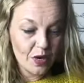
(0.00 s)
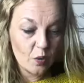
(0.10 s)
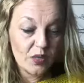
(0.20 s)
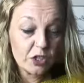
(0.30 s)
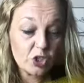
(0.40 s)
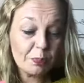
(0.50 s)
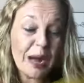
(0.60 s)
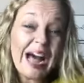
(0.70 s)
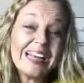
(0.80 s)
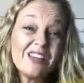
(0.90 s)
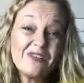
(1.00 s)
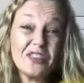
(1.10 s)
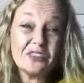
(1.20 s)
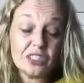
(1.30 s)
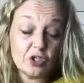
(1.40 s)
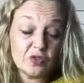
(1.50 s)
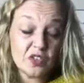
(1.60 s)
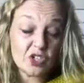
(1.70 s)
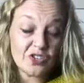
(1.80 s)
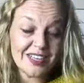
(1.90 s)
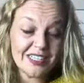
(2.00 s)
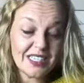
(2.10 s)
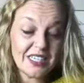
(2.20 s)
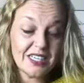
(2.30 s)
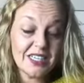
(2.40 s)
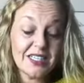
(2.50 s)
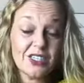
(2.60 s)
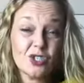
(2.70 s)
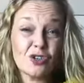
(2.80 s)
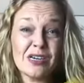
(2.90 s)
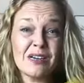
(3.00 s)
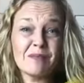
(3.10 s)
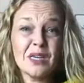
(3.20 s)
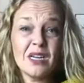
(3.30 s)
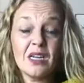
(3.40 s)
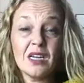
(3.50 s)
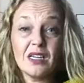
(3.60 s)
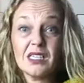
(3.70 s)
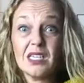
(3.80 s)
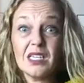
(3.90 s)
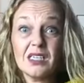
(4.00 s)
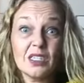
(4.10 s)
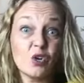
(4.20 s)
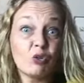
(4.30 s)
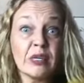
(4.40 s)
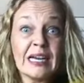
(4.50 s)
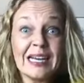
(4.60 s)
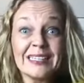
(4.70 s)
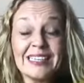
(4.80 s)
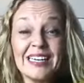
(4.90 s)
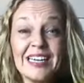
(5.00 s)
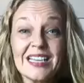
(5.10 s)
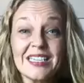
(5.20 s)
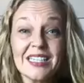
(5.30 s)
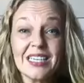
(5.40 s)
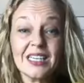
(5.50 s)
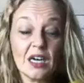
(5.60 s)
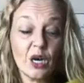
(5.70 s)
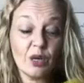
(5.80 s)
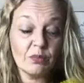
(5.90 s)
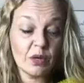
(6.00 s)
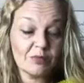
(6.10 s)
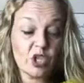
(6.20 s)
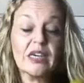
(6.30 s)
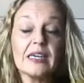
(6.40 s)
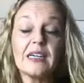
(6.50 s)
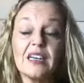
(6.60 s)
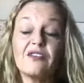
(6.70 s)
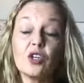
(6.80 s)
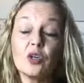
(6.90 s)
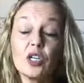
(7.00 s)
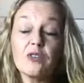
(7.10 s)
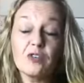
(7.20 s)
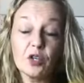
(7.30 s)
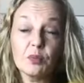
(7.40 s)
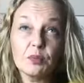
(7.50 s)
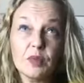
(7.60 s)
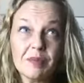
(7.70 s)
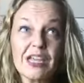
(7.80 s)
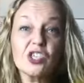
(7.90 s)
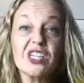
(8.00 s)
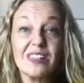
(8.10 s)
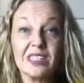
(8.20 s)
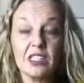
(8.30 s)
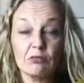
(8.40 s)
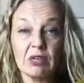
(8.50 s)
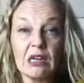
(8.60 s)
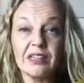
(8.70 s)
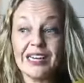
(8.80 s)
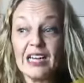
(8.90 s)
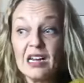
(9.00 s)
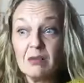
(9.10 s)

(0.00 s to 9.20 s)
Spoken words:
What does your body feel as you visualize it in the stream? Is it a reality? Is it, I'm sorry, if you're imagining this as a reality.